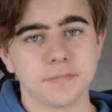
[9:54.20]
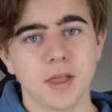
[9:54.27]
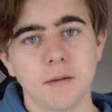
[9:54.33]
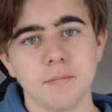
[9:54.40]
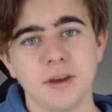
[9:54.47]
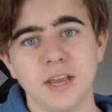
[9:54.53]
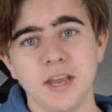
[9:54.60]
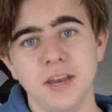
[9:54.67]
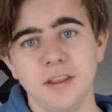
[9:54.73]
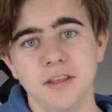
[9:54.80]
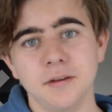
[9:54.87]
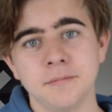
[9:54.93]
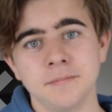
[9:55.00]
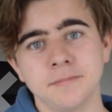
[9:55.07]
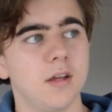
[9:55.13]
I'm an
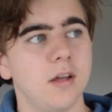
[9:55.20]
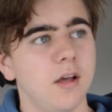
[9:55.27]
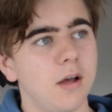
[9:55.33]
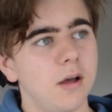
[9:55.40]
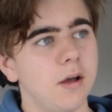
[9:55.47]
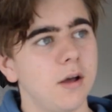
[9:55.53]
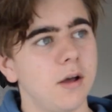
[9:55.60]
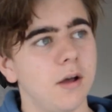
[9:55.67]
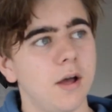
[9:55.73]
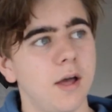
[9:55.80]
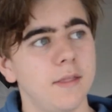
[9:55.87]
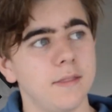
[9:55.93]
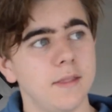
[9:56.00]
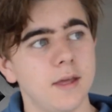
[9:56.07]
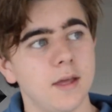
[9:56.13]
idiot.
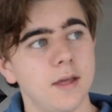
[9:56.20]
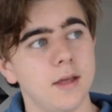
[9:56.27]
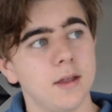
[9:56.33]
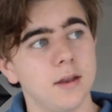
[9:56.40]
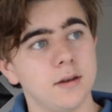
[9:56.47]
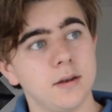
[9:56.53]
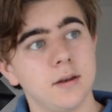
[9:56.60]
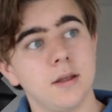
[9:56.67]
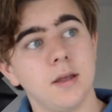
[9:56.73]
And then